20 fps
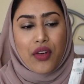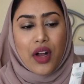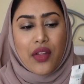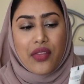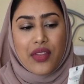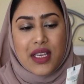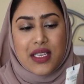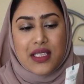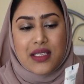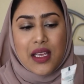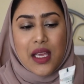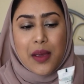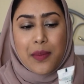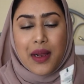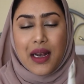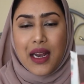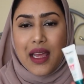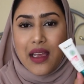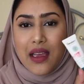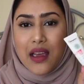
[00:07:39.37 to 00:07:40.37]
got this
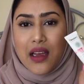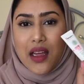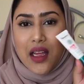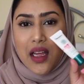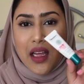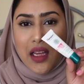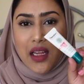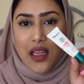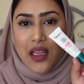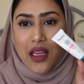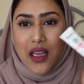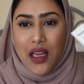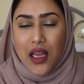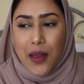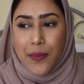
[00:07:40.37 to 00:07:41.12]
Himalaya